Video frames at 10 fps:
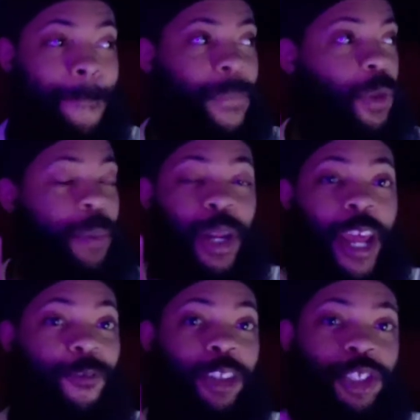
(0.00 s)
You've been
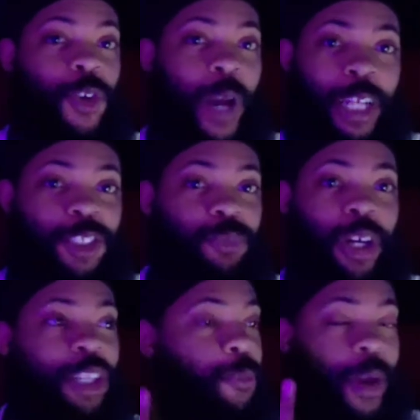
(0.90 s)
there for generations,
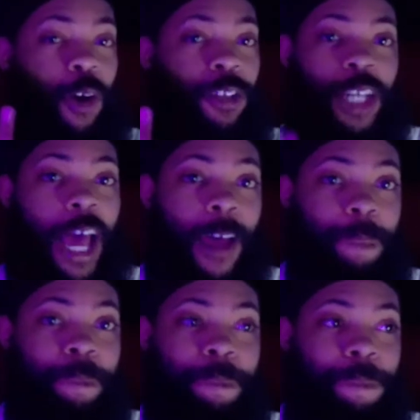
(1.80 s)
bro. You've been on top.